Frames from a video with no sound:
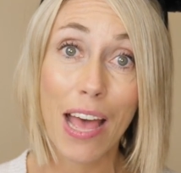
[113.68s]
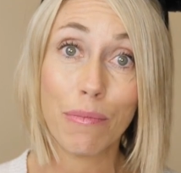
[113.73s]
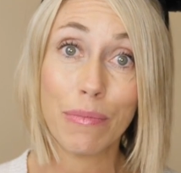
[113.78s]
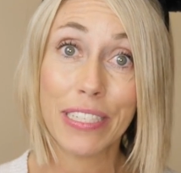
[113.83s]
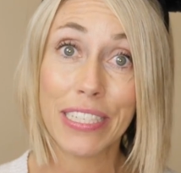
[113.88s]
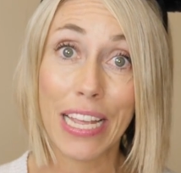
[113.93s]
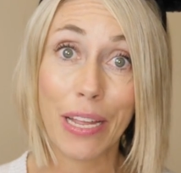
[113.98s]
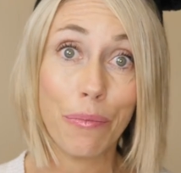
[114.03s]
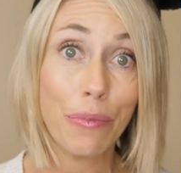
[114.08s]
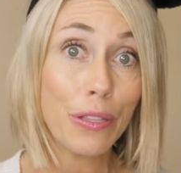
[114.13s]

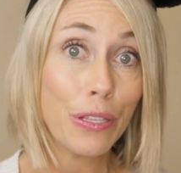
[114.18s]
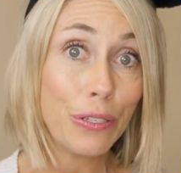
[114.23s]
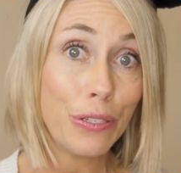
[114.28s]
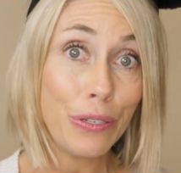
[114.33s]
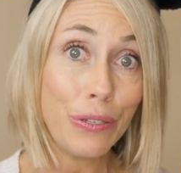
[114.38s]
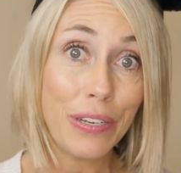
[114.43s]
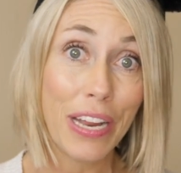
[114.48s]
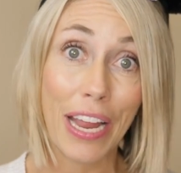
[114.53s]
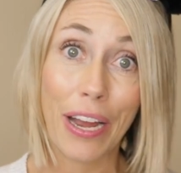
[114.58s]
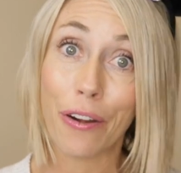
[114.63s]
Same with a
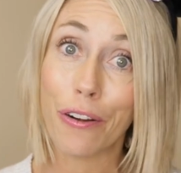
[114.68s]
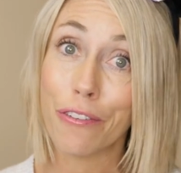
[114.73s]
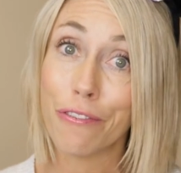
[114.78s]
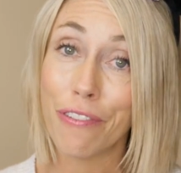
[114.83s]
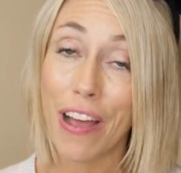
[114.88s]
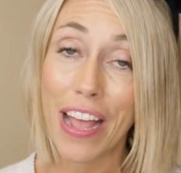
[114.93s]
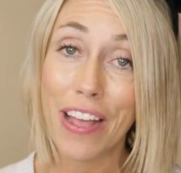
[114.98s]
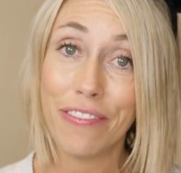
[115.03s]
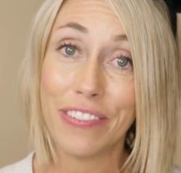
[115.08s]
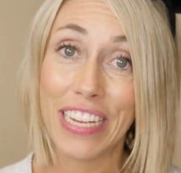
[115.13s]
2-day or a
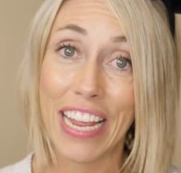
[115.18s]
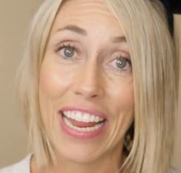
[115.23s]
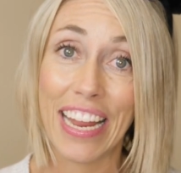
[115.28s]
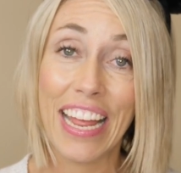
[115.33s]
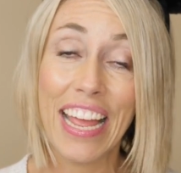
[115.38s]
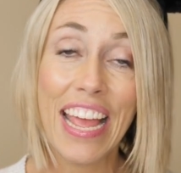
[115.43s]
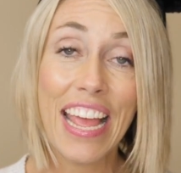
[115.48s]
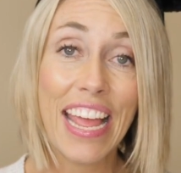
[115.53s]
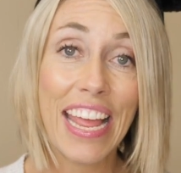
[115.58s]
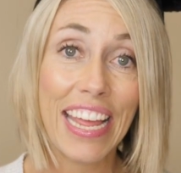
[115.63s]

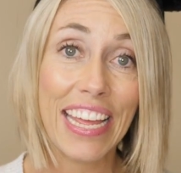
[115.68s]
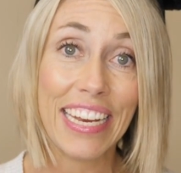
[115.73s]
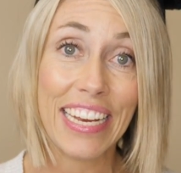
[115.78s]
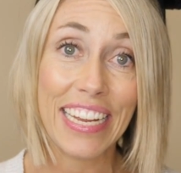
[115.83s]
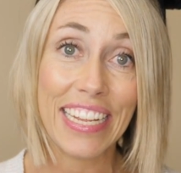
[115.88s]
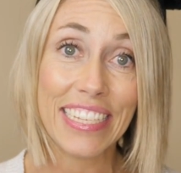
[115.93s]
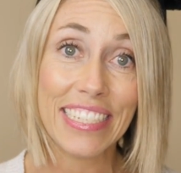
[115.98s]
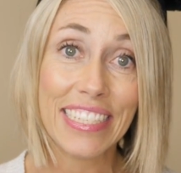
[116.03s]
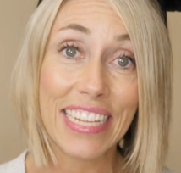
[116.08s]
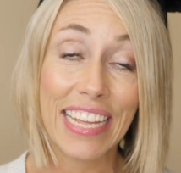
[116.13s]
5-day. It
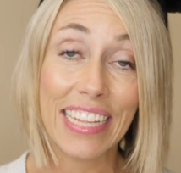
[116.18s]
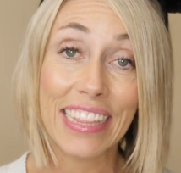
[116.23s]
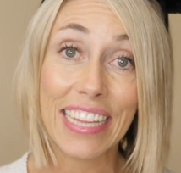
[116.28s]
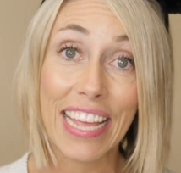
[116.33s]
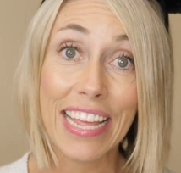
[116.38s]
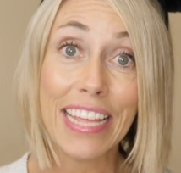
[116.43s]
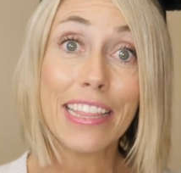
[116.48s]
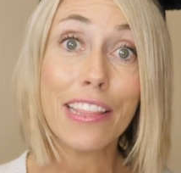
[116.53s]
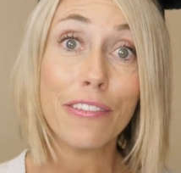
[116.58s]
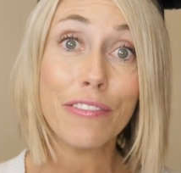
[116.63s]
is a
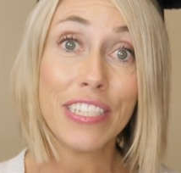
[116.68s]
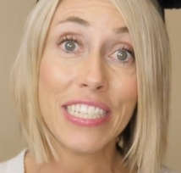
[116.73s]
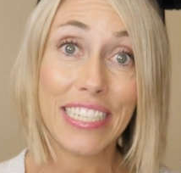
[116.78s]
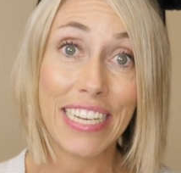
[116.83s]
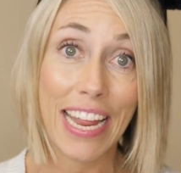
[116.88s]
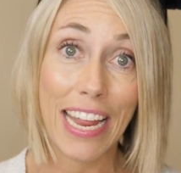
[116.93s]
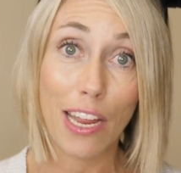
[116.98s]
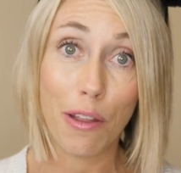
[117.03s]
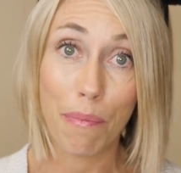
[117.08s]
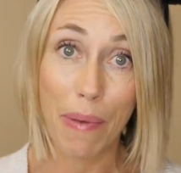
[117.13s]
length of
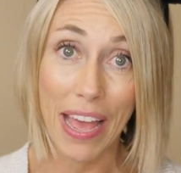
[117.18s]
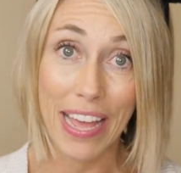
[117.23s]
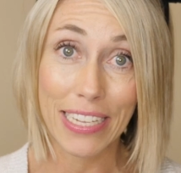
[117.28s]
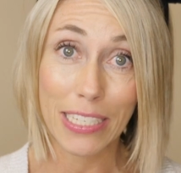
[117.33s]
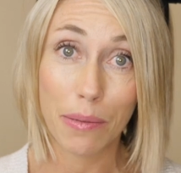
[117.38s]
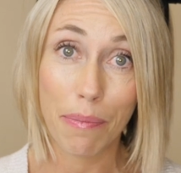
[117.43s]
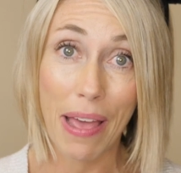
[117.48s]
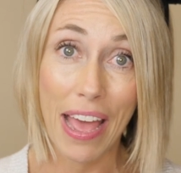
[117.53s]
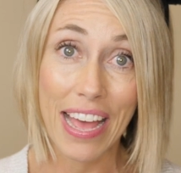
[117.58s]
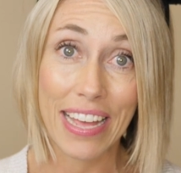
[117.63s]
stay
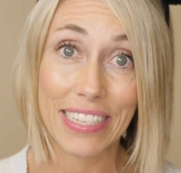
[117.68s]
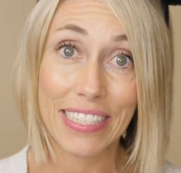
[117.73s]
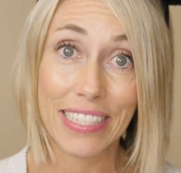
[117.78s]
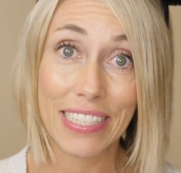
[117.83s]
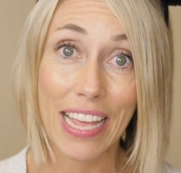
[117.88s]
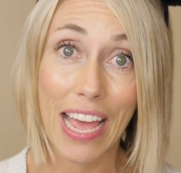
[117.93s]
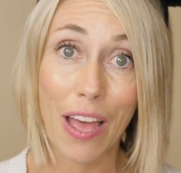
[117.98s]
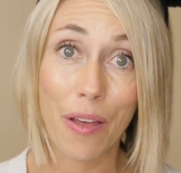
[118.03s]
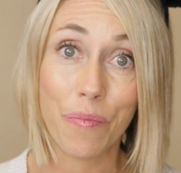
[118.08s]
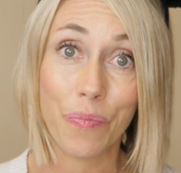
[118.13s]

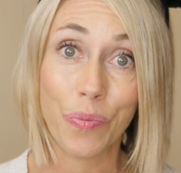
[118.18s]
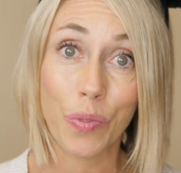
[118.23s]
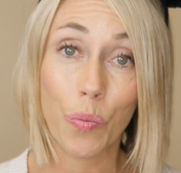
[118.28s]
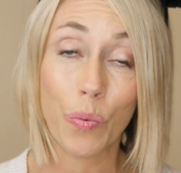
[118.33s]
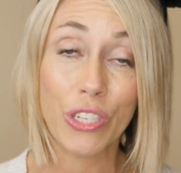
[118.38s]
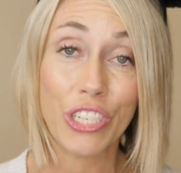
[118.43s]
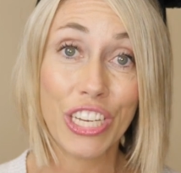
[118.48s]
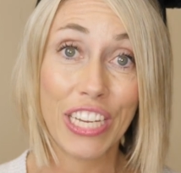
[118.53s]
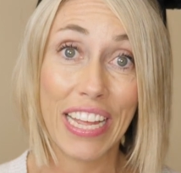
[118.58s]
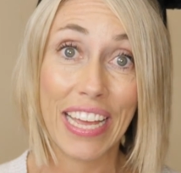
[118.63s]
MaxPass,
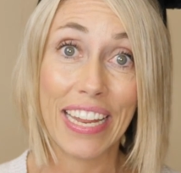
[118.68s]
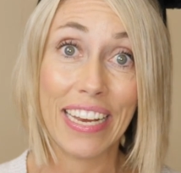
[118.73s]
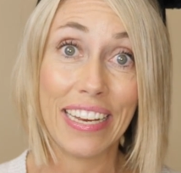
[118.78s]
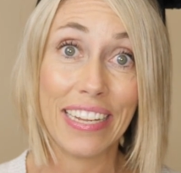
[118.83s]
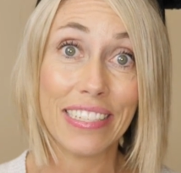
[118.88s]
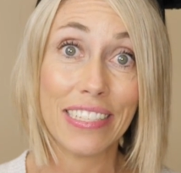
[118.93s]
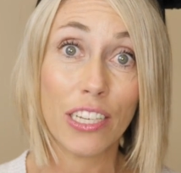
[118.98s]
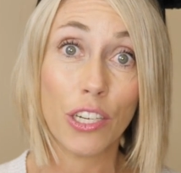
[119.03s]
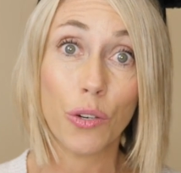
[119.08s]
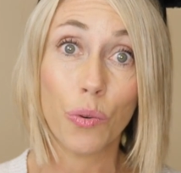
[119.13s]
which again
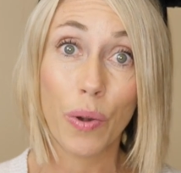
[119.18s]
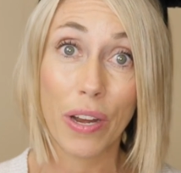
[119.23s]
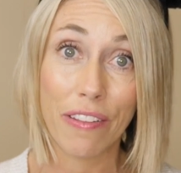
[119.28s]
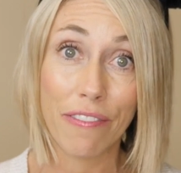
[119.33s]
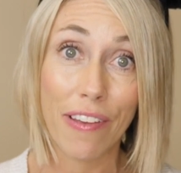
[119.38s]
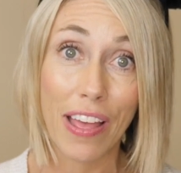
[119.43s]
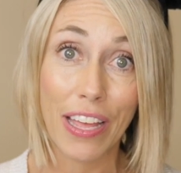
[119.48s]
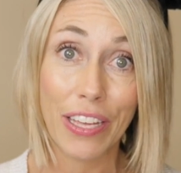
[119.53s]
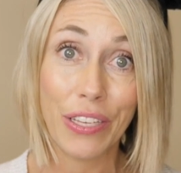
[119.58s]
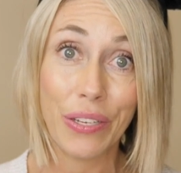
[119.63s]
is a great
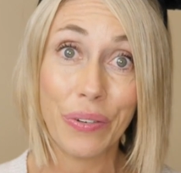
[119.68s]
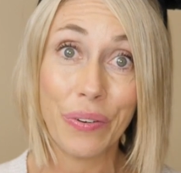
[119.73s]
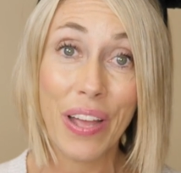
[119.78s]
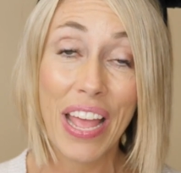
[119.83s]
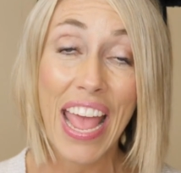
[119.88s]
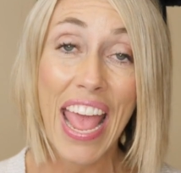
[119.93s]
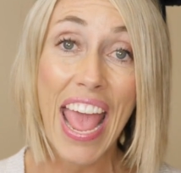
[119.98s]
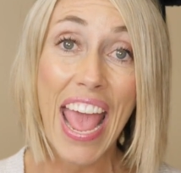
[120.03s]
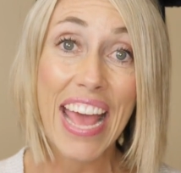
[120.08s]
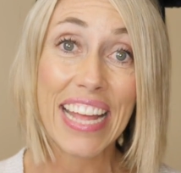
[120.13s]
value
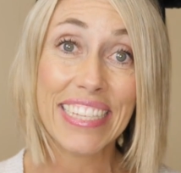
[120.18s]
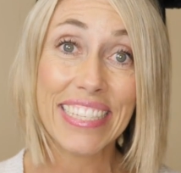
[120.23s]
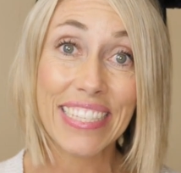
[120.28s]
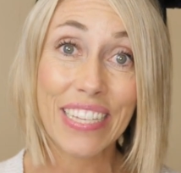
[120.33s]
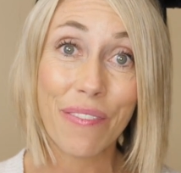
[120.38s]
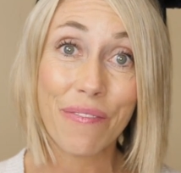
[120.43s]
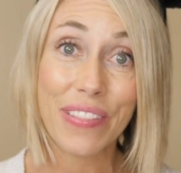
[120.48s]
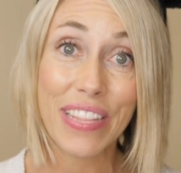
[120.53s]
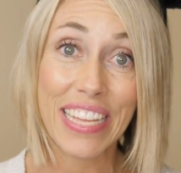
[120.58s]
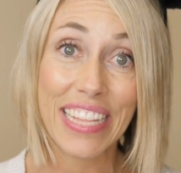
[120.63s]
and
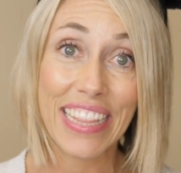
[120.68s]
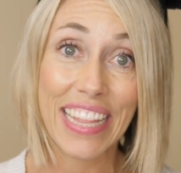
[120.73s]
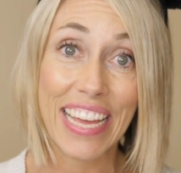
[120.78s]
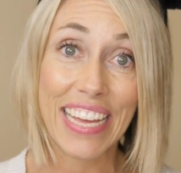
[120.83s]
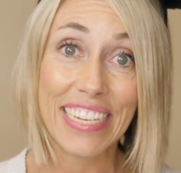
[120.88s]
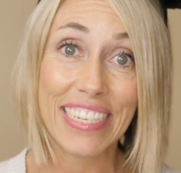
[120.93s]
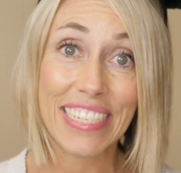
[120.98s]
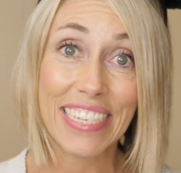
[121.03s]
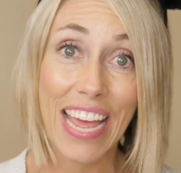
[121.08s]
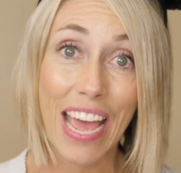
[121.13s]
something
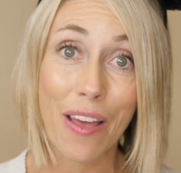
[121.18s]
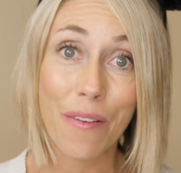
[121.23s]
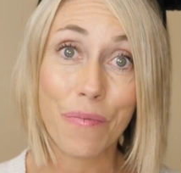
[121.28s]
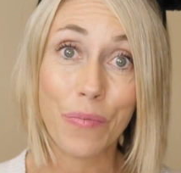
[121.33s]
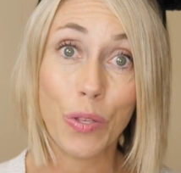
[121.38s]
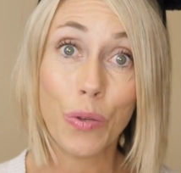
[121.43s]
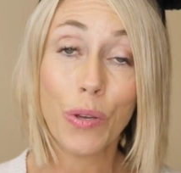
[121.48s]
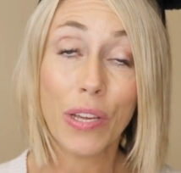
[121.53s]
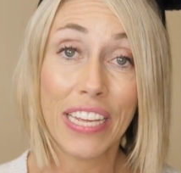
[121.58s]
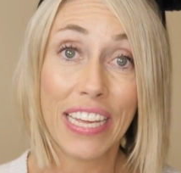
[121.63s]
that
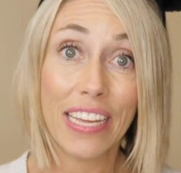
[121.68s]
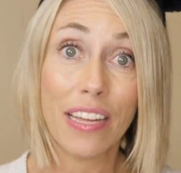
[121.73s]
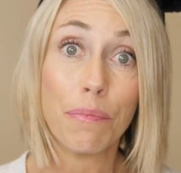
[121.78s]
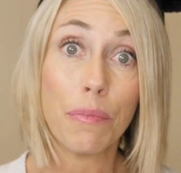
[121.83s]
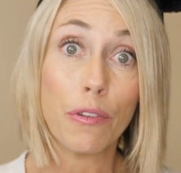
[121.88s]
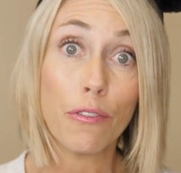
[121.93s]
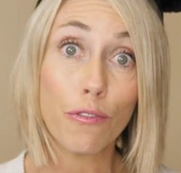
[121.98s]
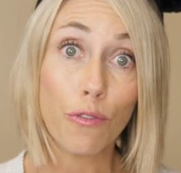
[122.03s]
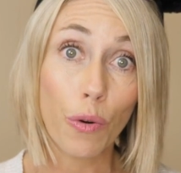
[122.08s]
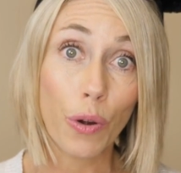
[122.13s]
you can
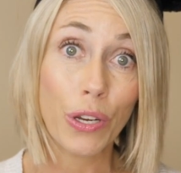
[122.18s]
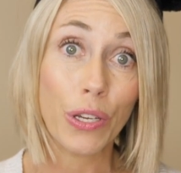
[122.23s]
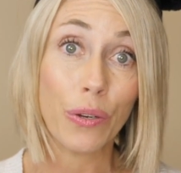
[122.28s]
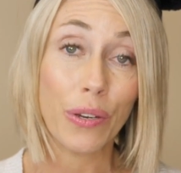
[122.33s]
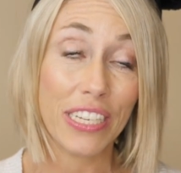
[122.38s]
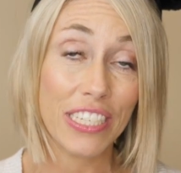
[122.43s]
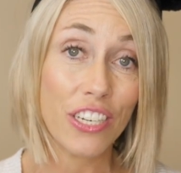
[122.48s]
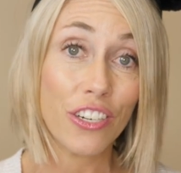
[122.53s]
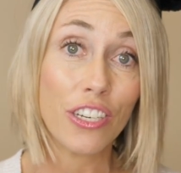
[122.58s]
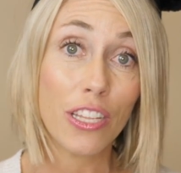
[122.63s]
get before you
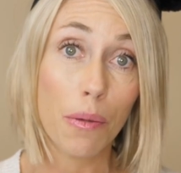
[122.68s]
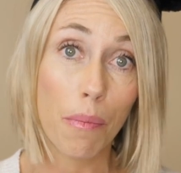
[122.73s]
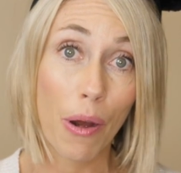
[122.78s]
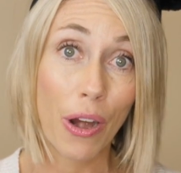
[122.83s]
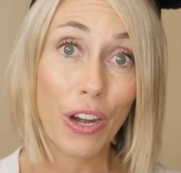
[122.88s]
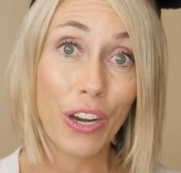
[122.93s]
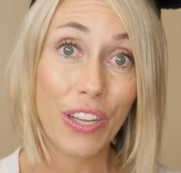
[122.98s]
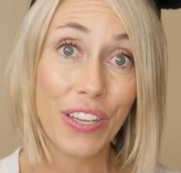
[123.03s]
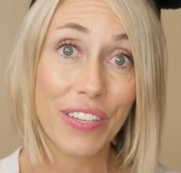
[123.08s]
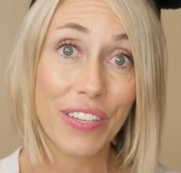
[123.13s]
enter the
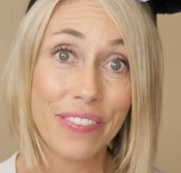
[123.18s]
park.